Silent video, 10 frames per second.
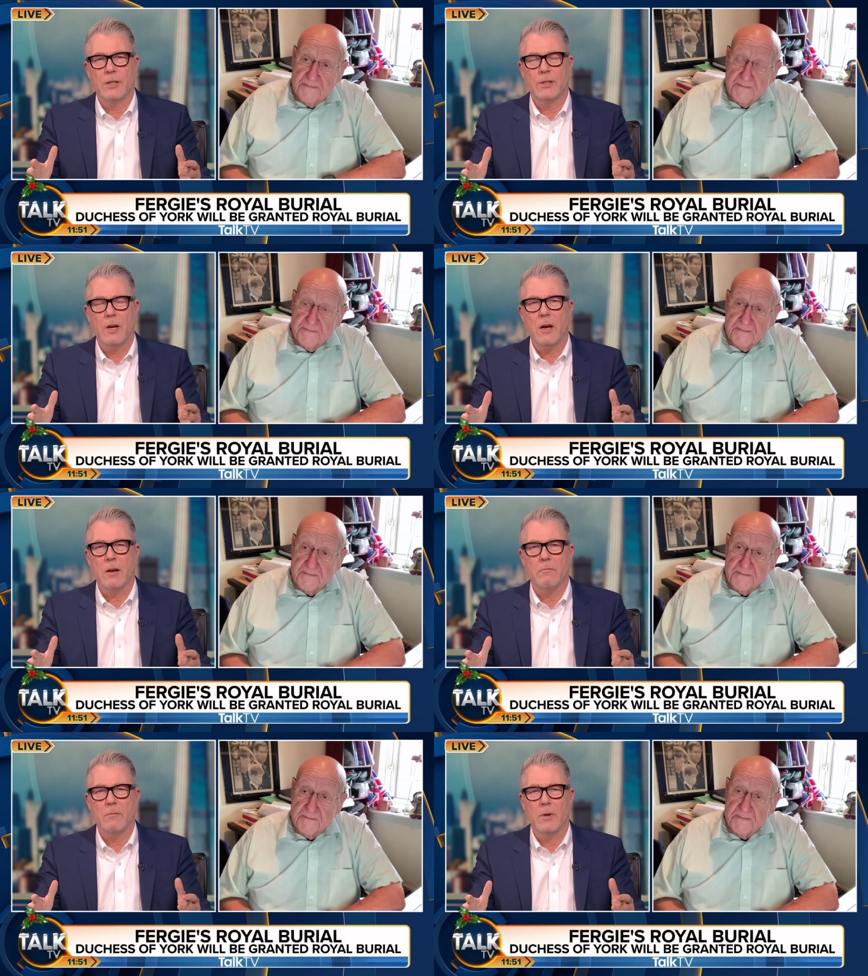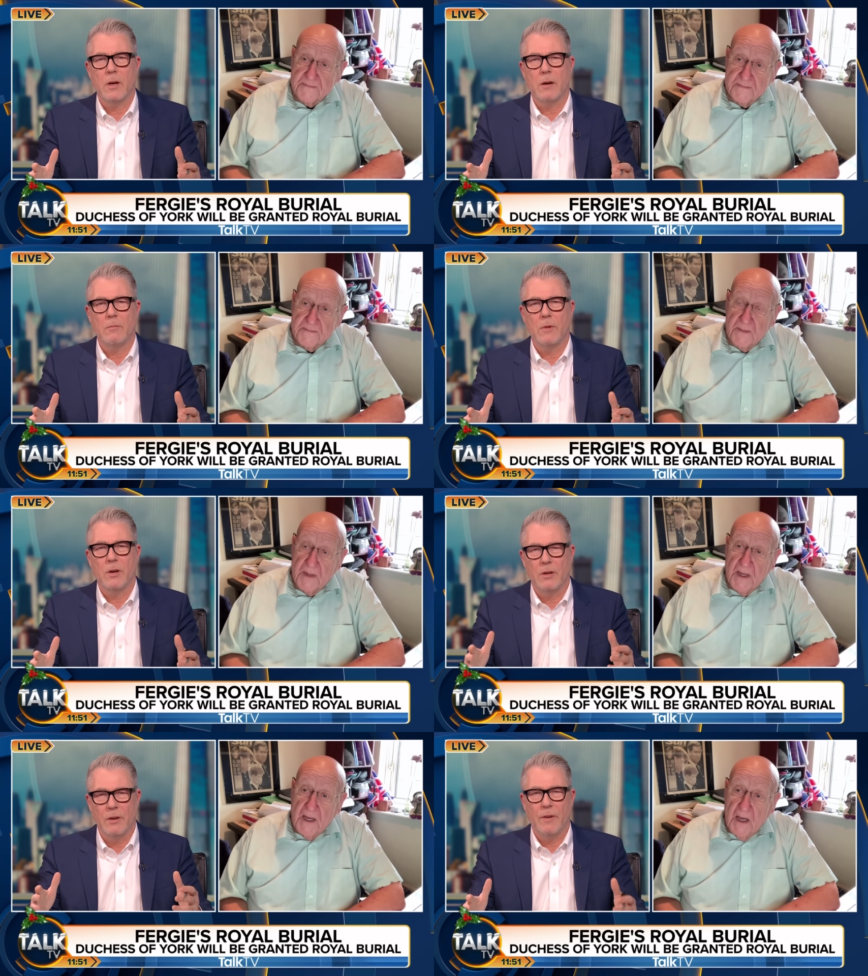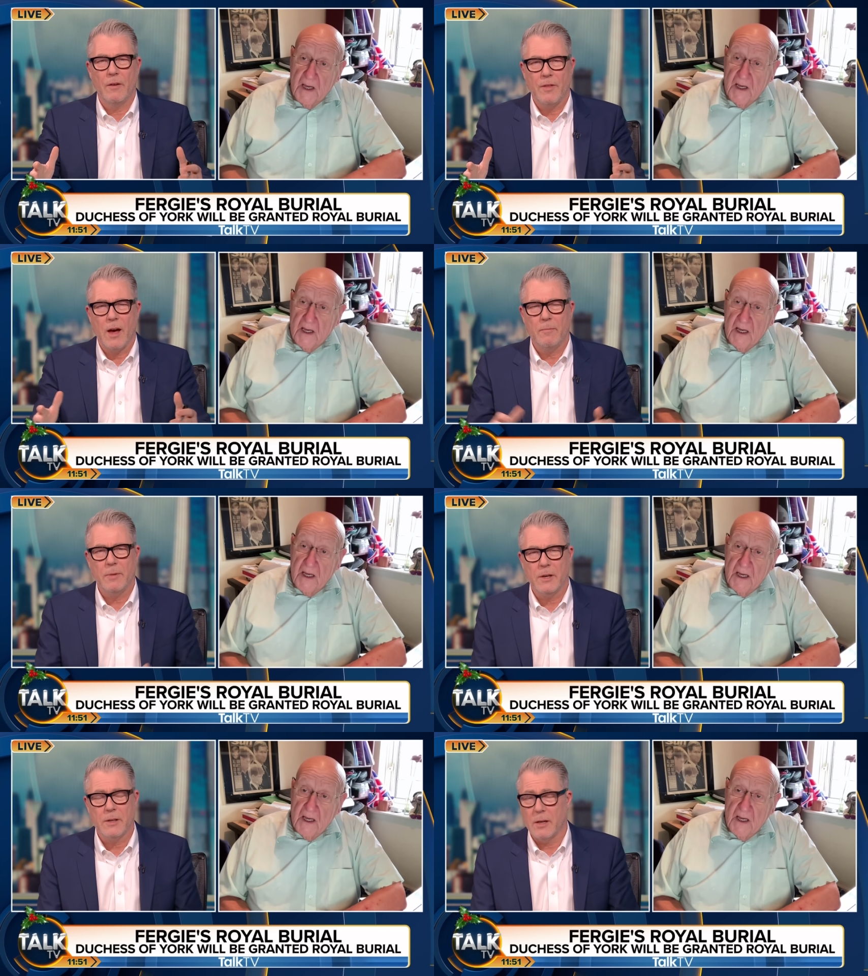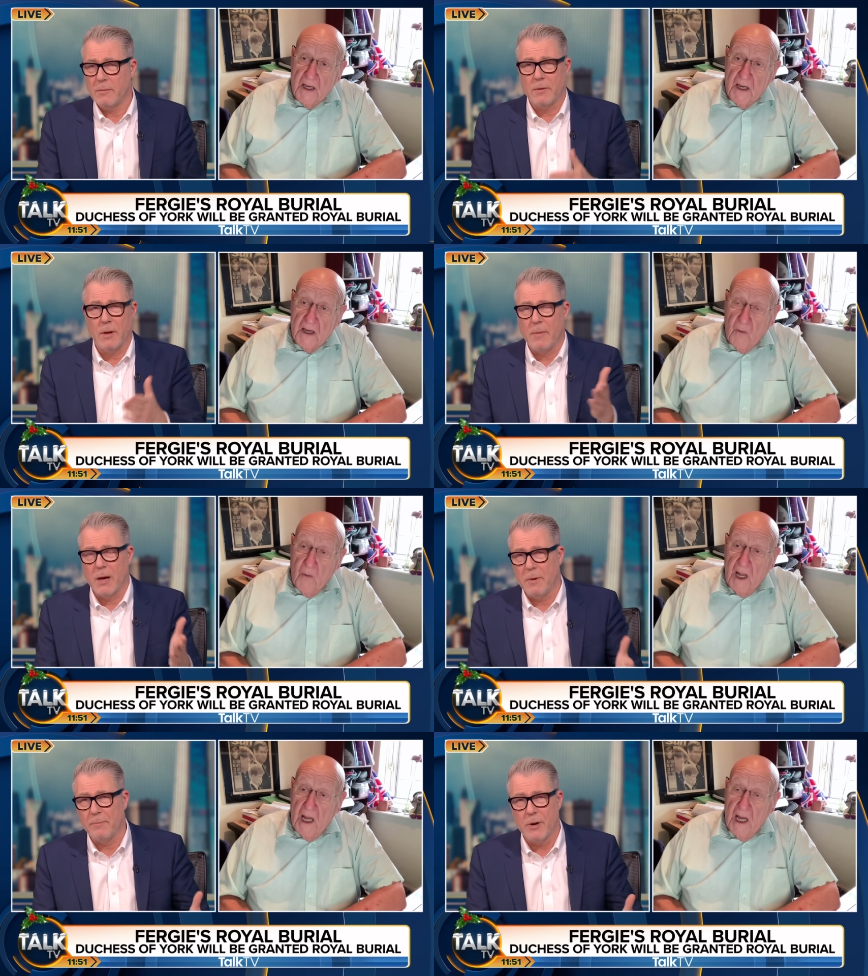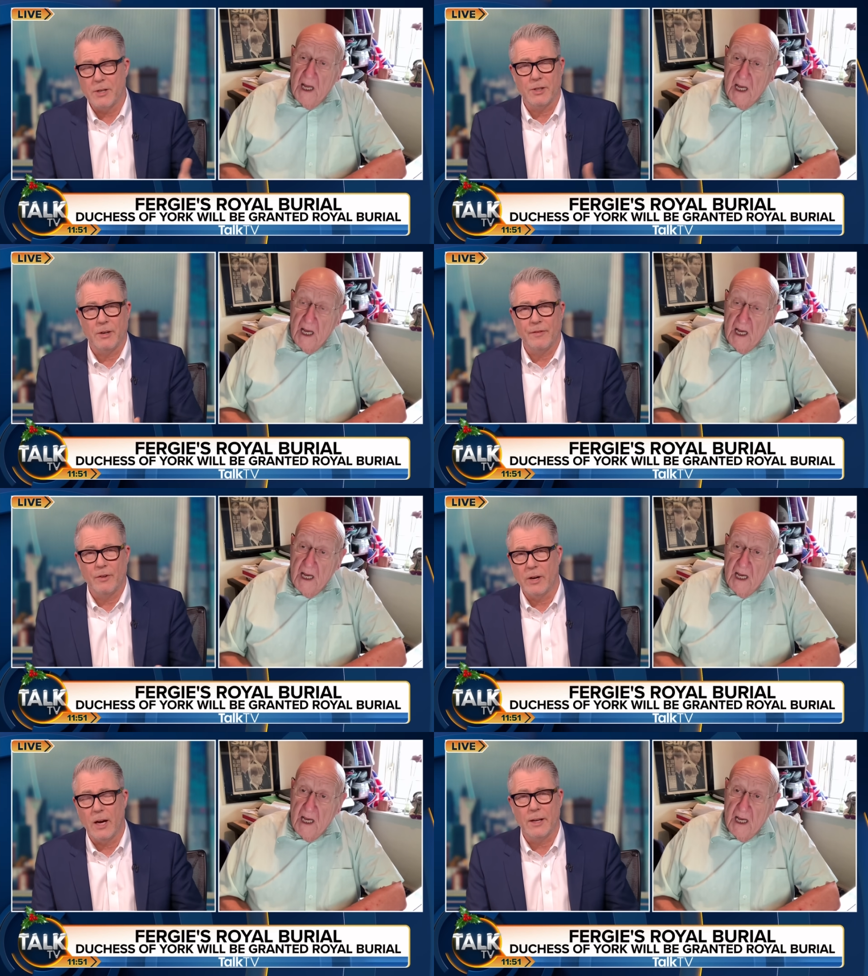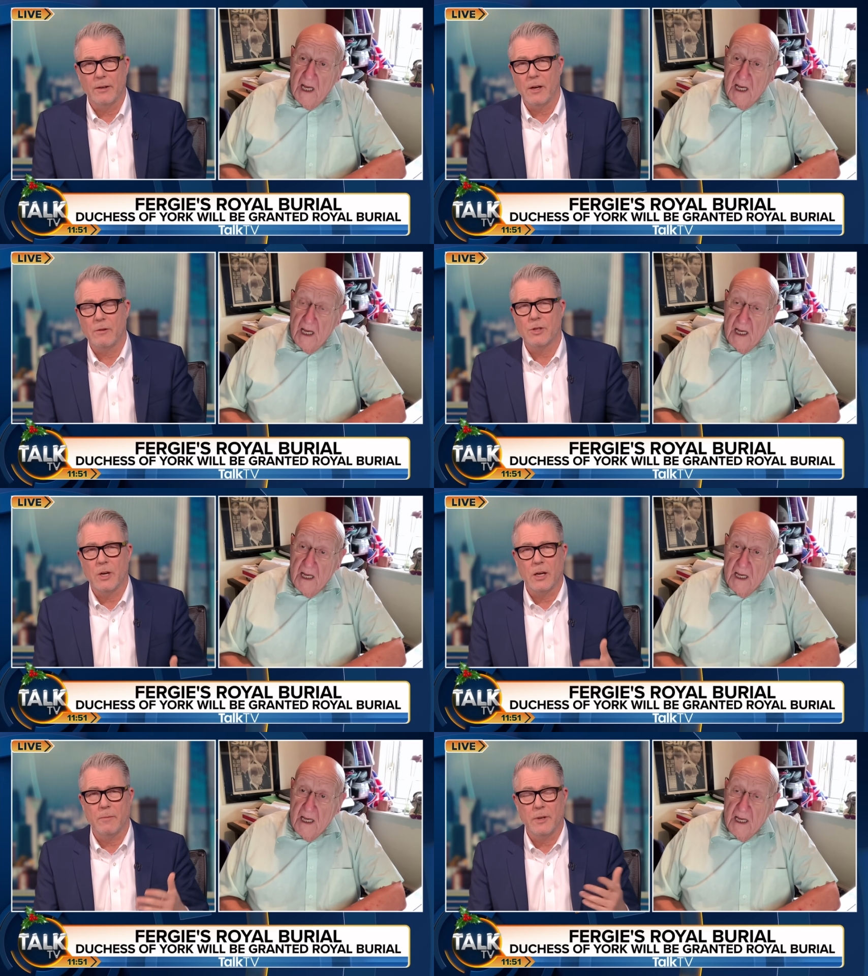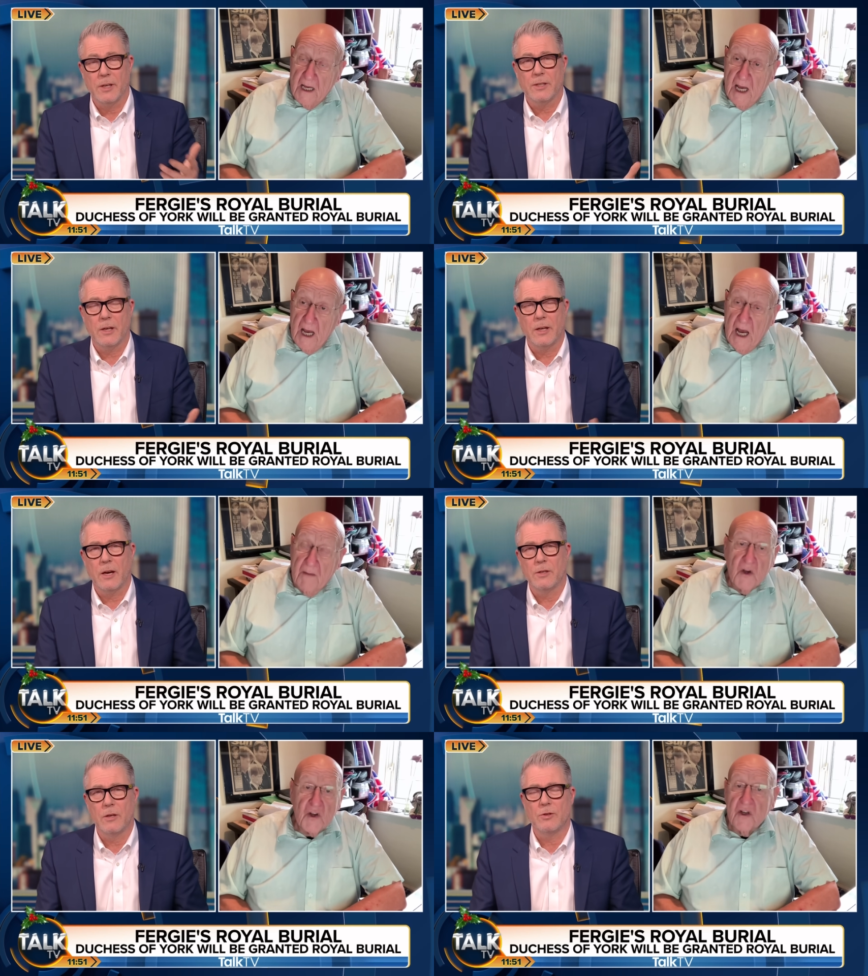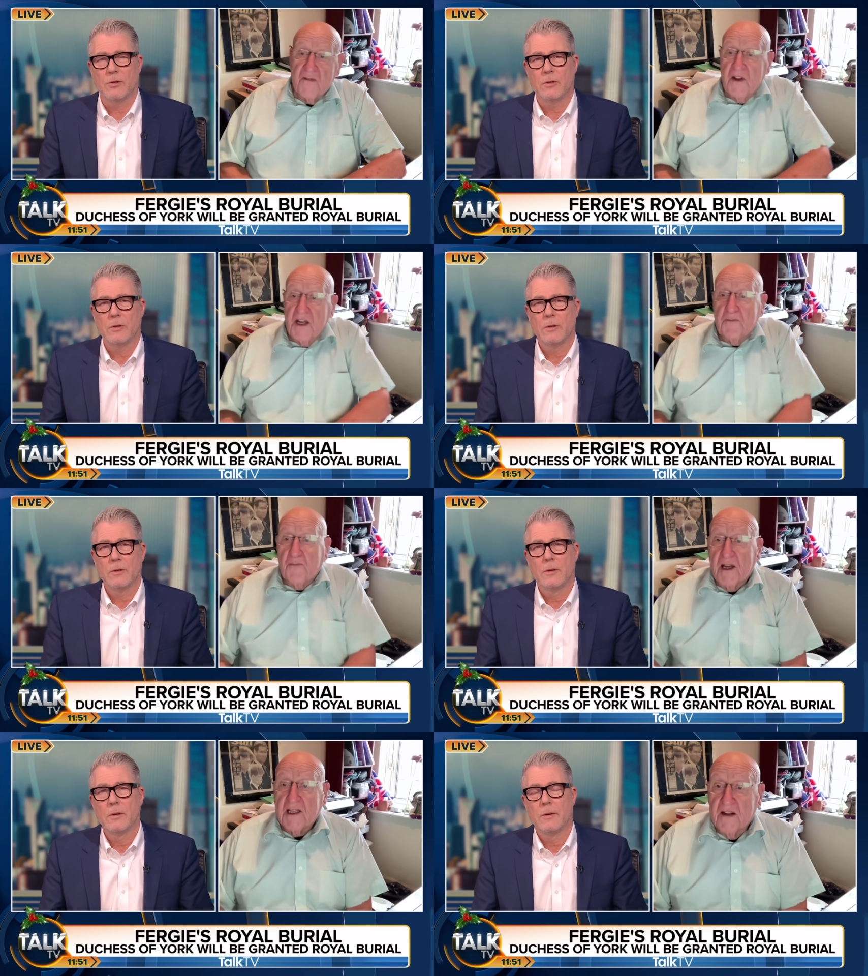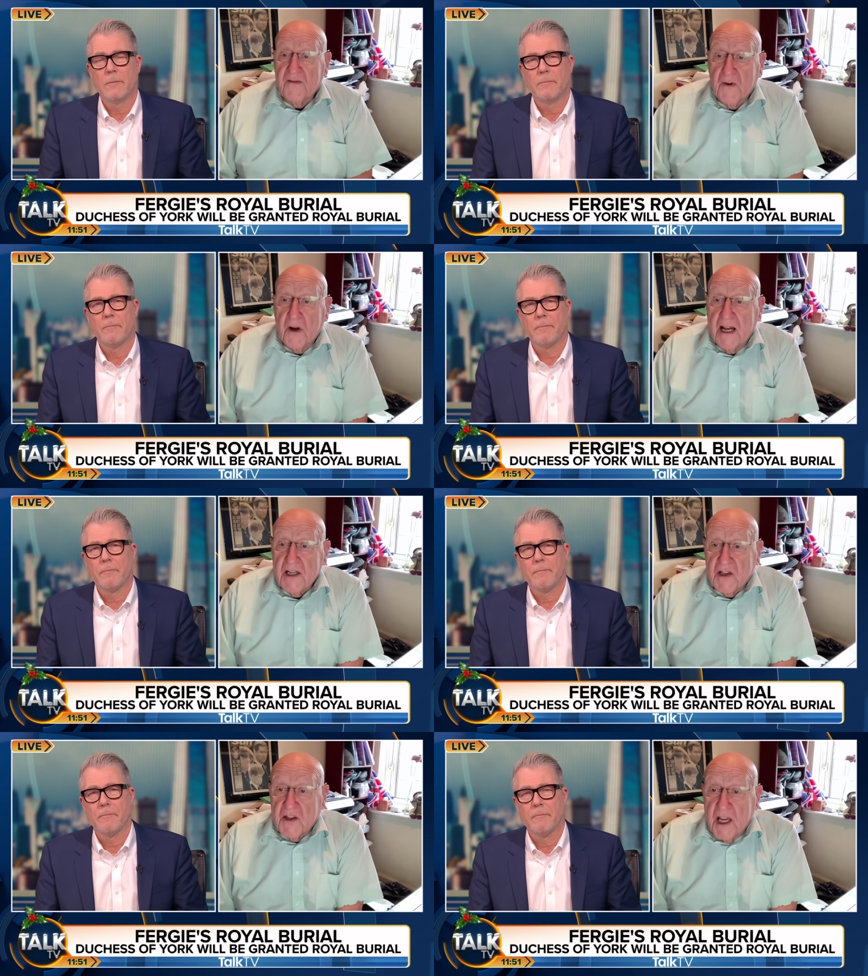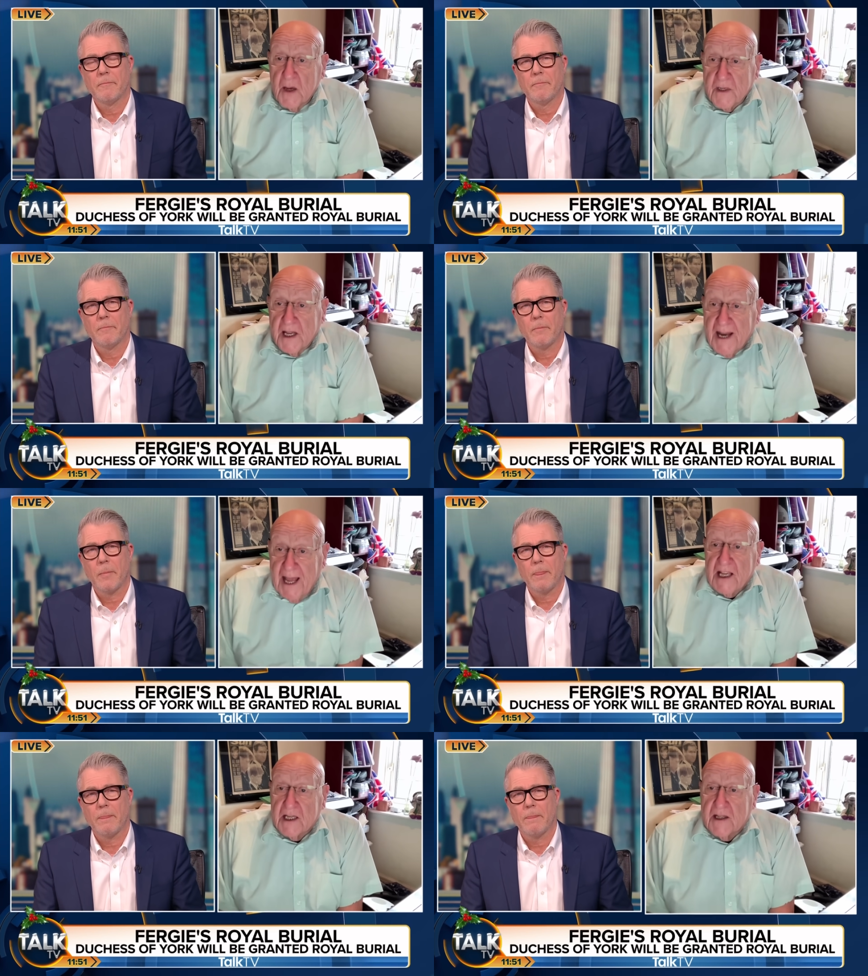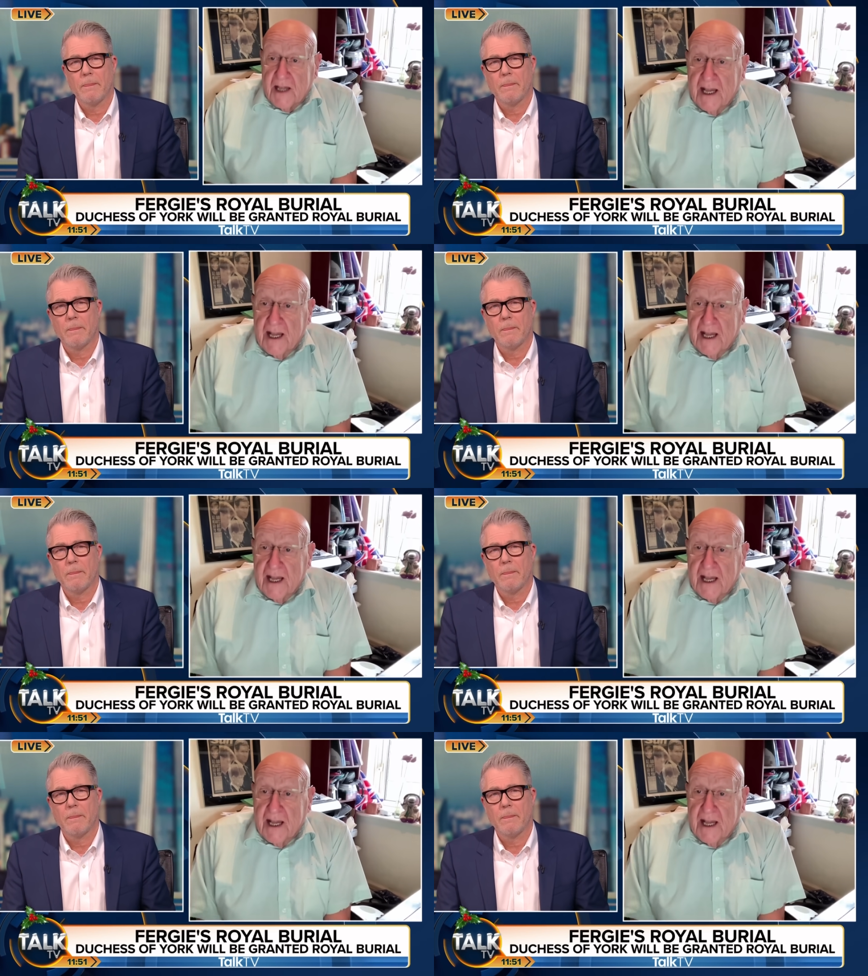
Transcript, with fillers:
Speaker 1: years' time um, of, of, that because it, there may be precedent for it. I don't know, Charlie, but it's certainly I'm unusual.
Speaker 2: not sure there is precedent for it. I just think it was a nice